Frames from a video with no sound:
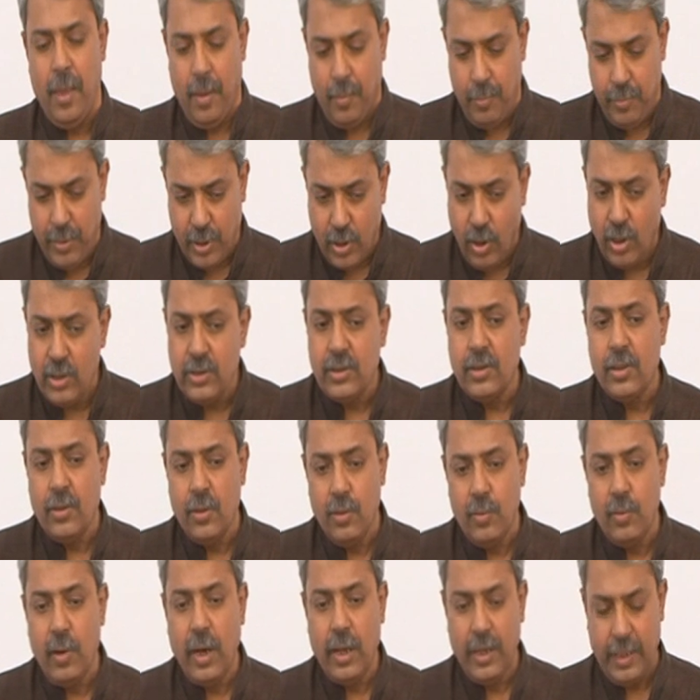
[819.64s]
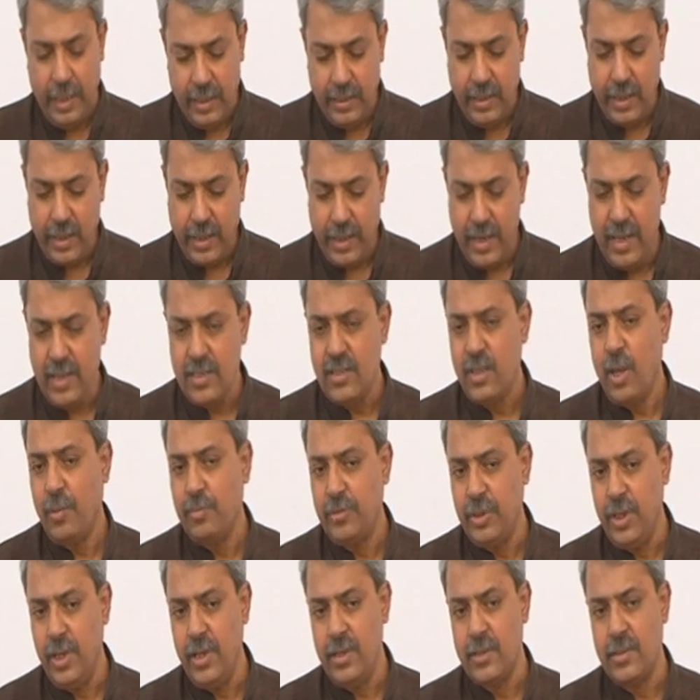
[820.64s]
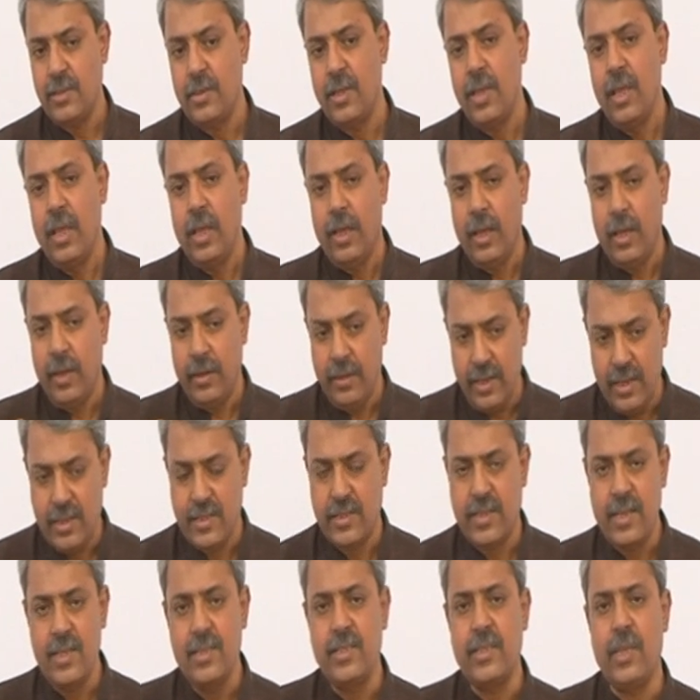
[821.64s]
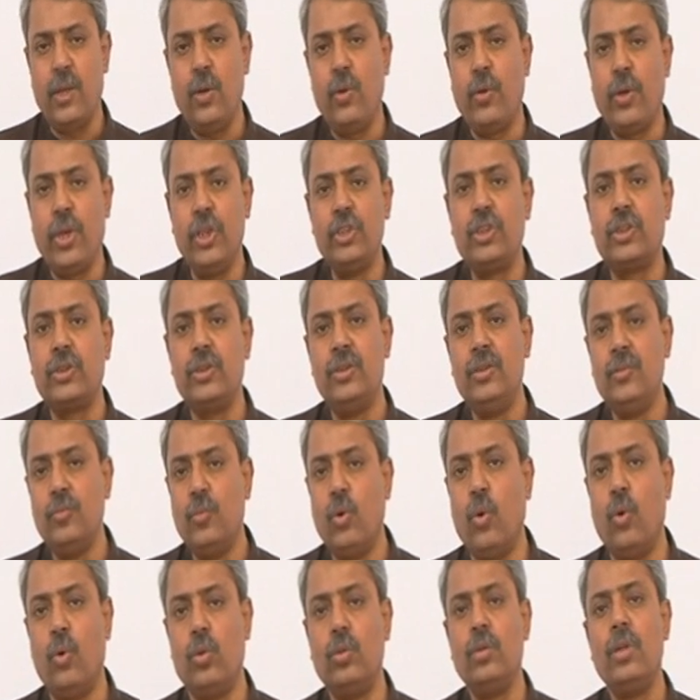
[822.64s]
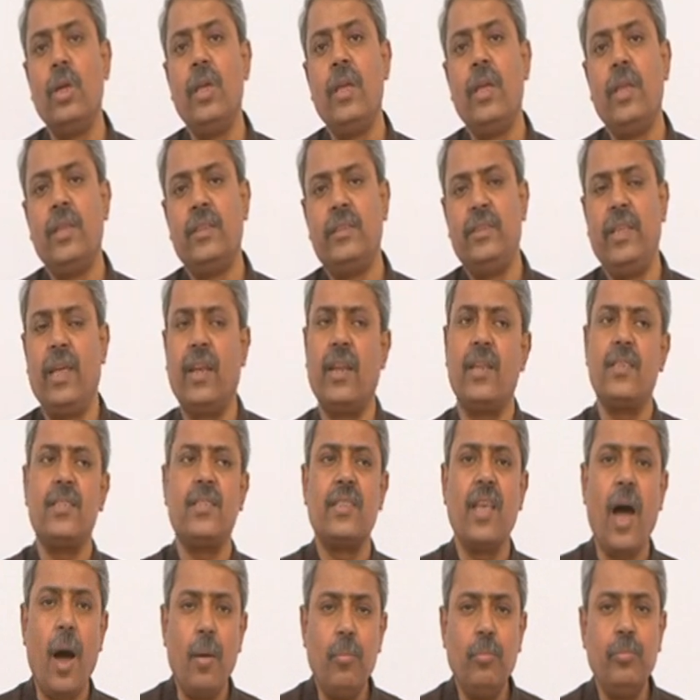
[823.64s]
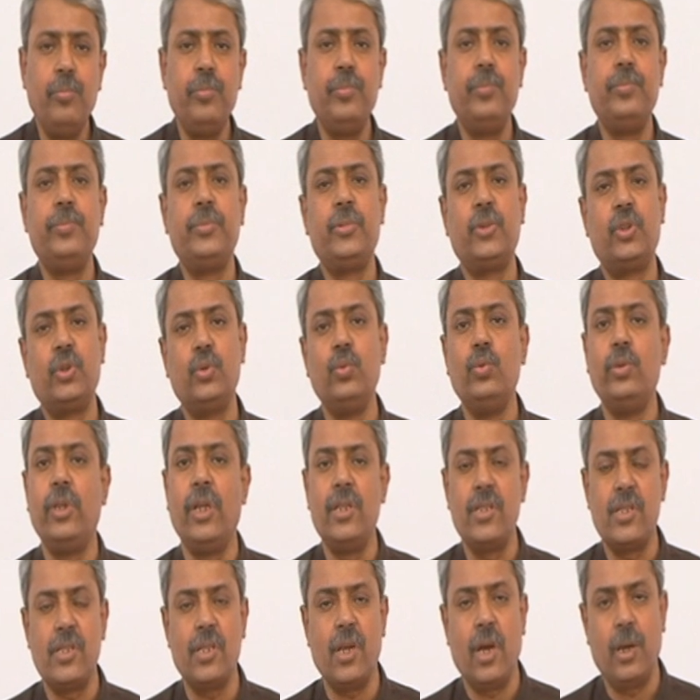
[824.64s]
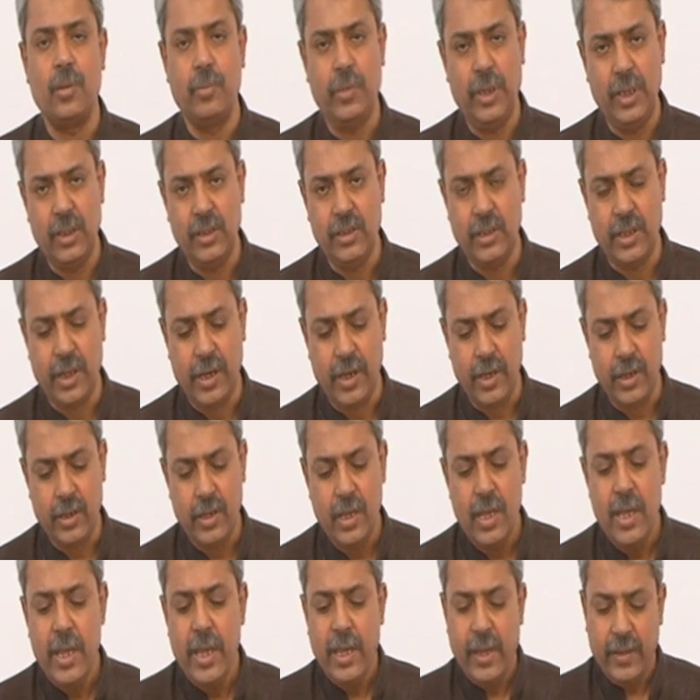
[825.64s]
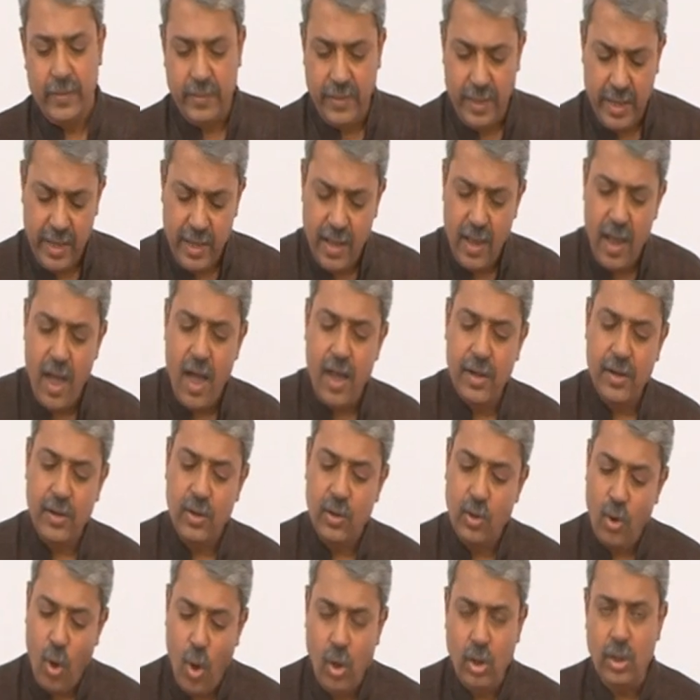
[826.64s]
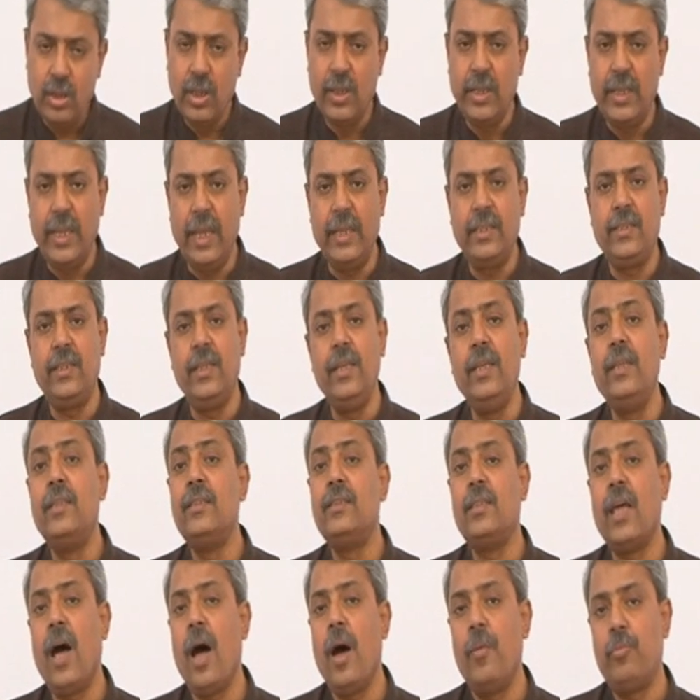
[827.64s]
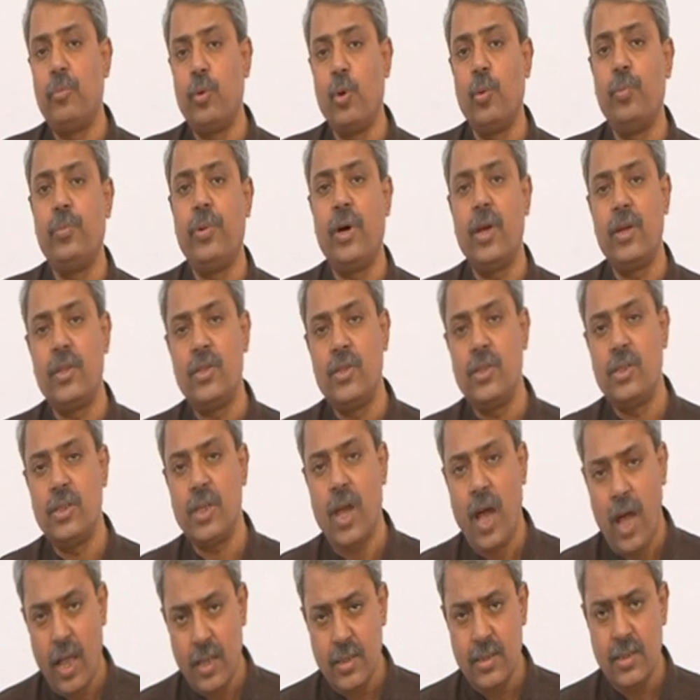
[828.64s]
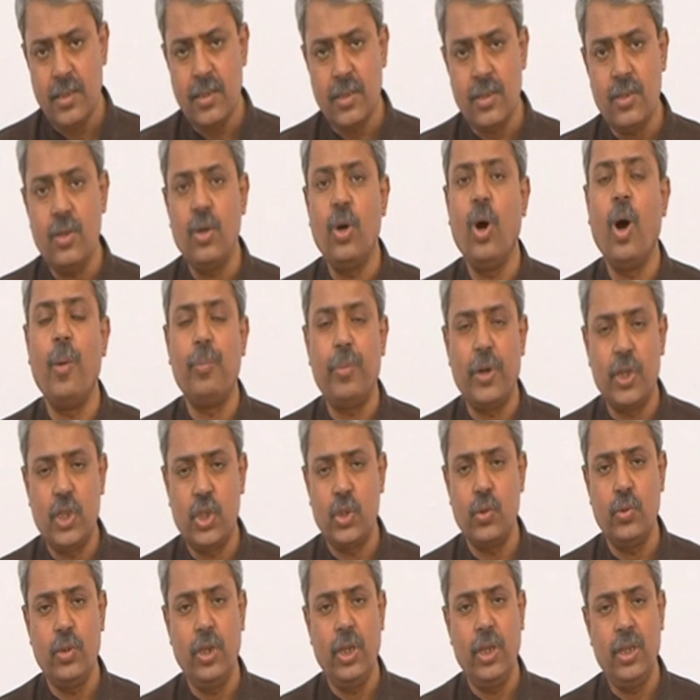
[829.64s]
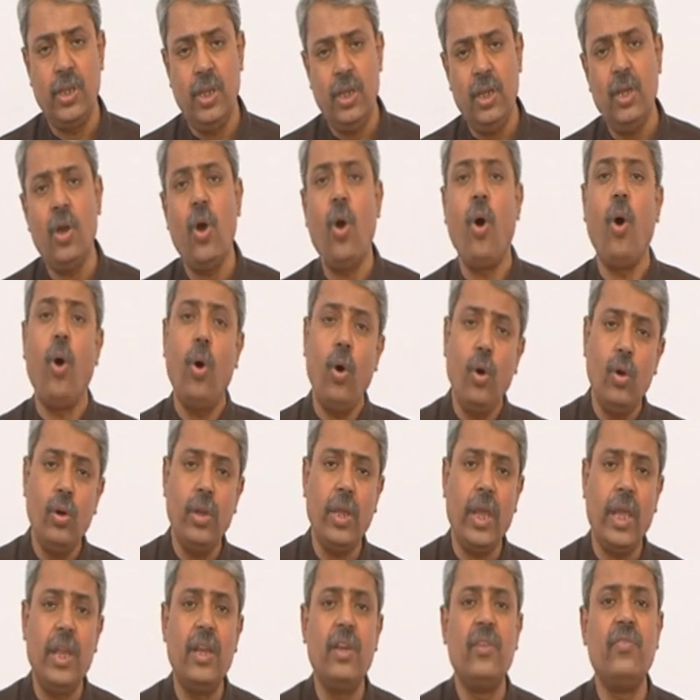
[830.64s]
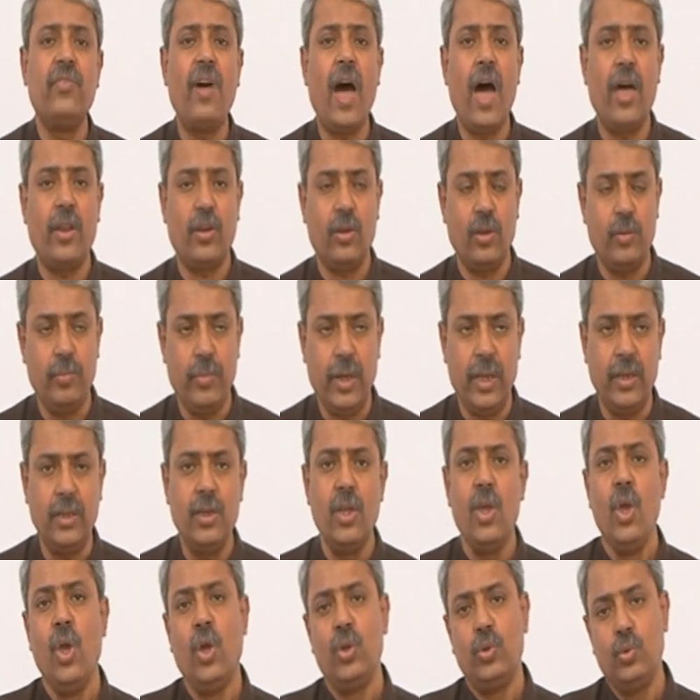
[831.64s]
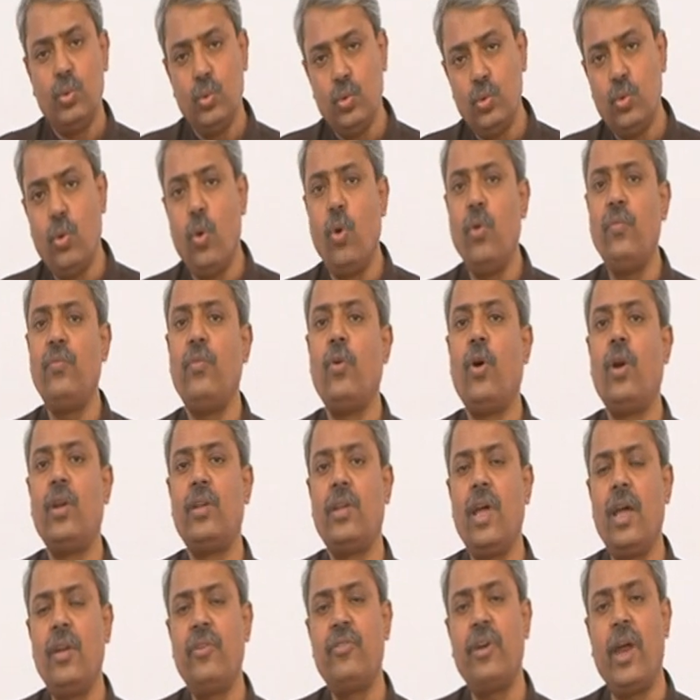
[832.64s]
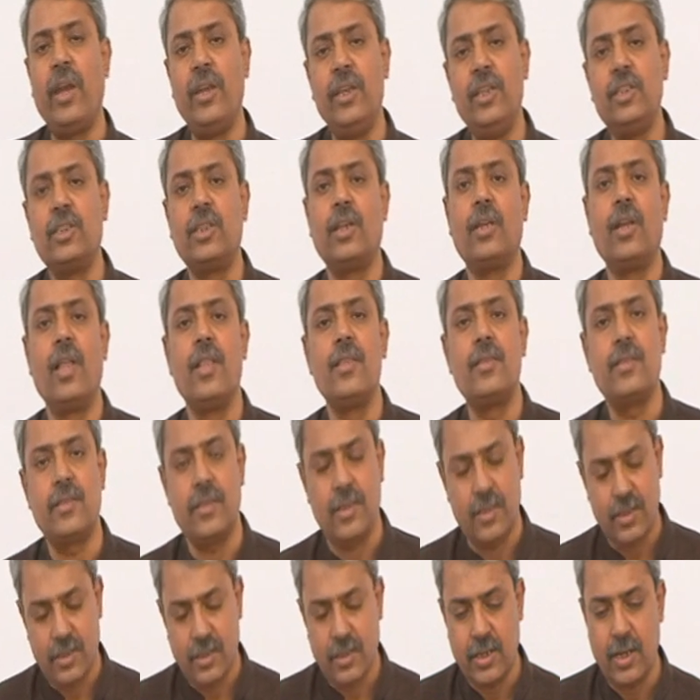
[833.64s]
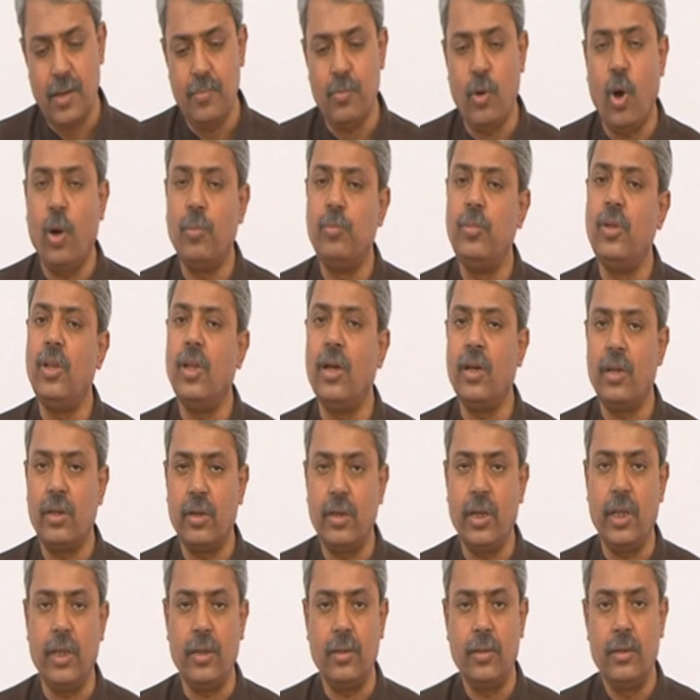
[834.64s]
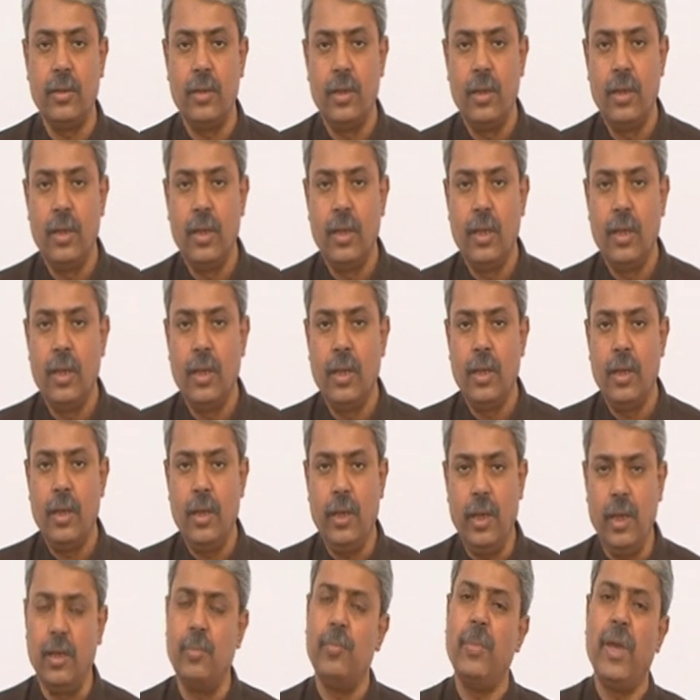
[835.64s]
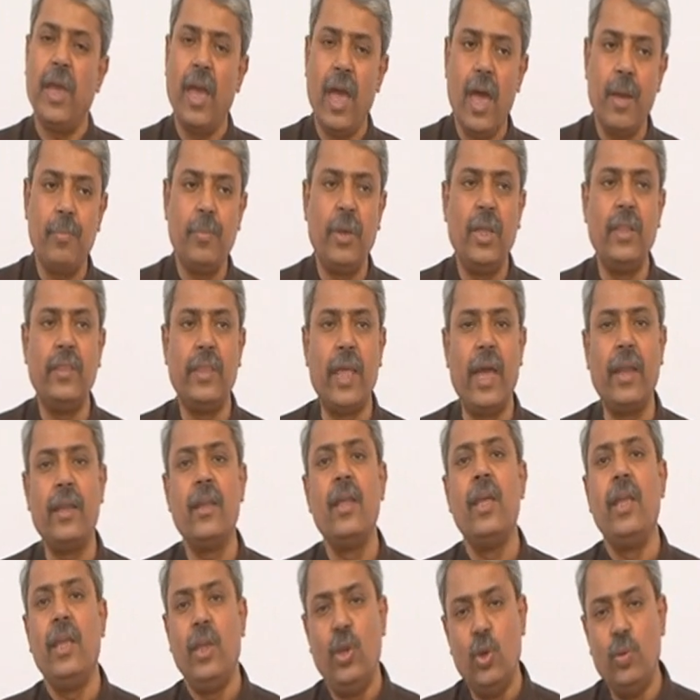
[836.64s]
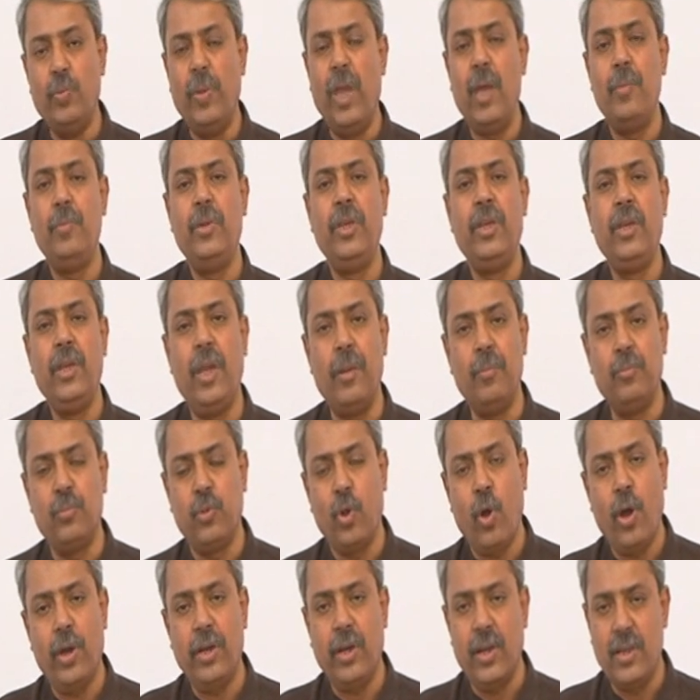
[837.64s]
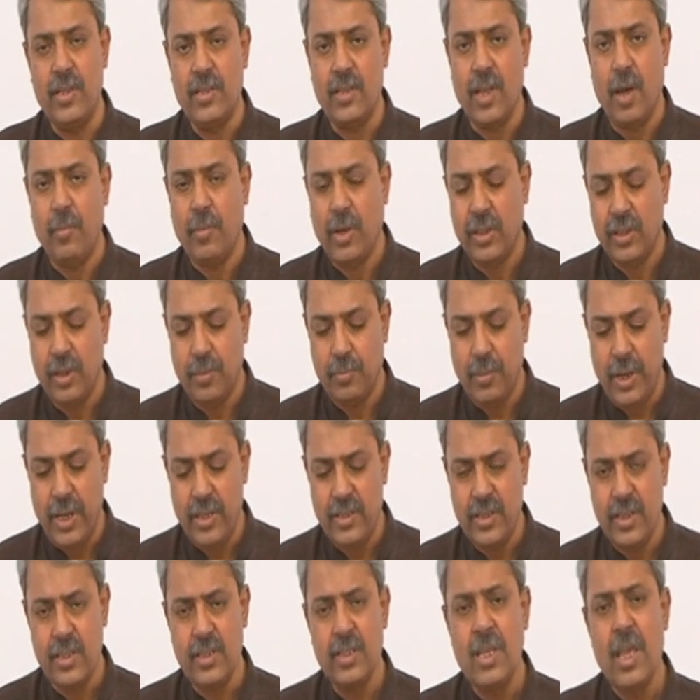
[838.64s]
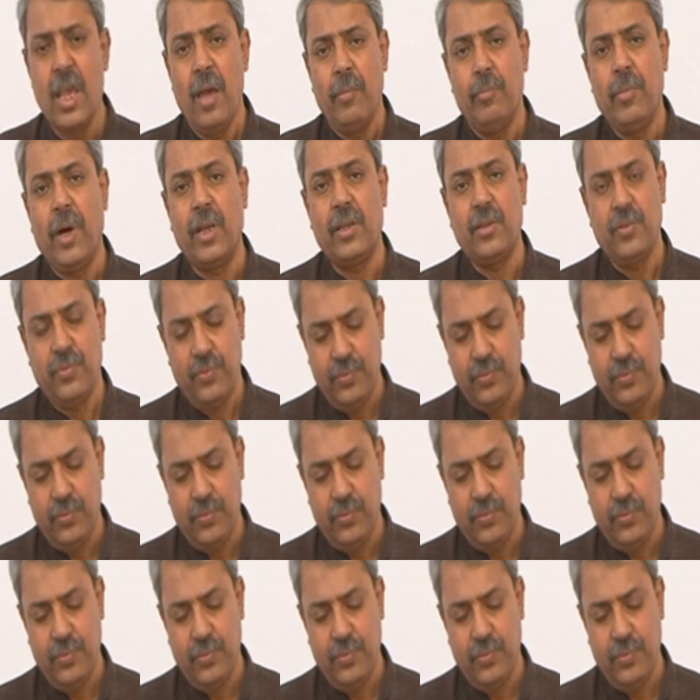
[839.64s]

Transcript: because in the case of this distance education mode, there are some students are being there, they are not getting the proper chance, opportunity or environment to go for the traditional system of learning. It may happen that you may be employed in some other places, but